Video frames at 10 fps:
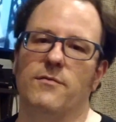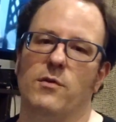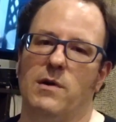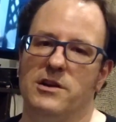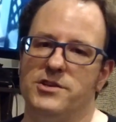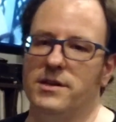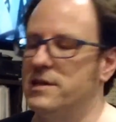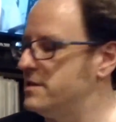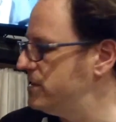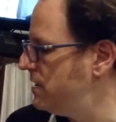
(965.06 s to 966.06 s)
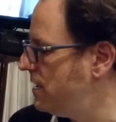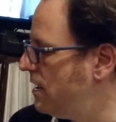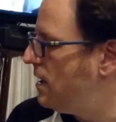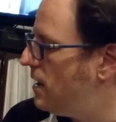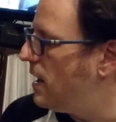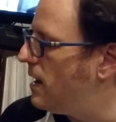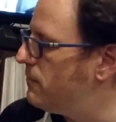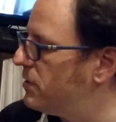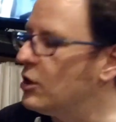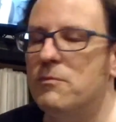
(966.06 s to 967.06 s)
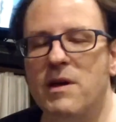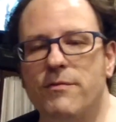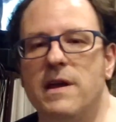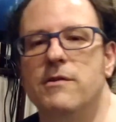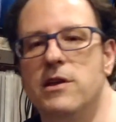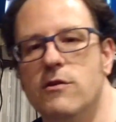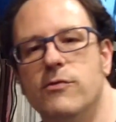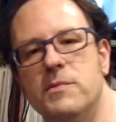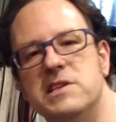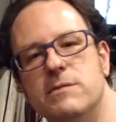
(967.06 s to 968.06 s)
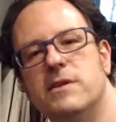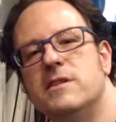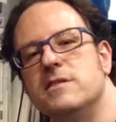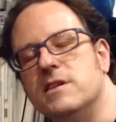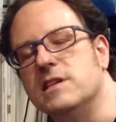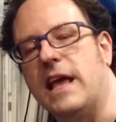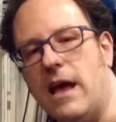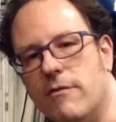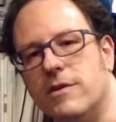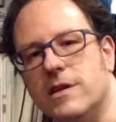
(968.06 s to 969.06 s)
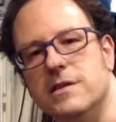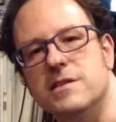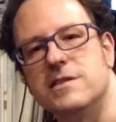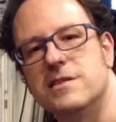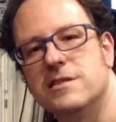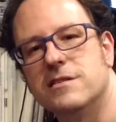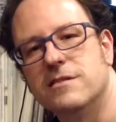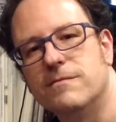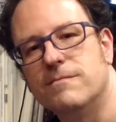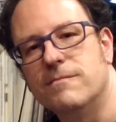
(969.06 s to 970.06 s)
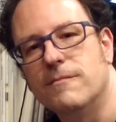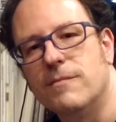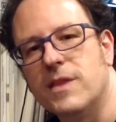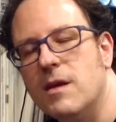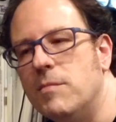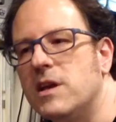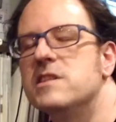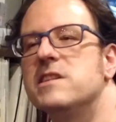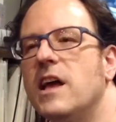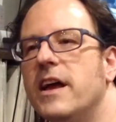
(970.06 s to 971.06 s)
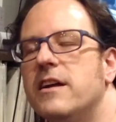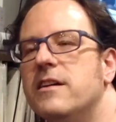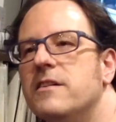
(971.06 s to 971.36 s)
you're watching this. But you know what my favorite euphemism is evidence. Because, like,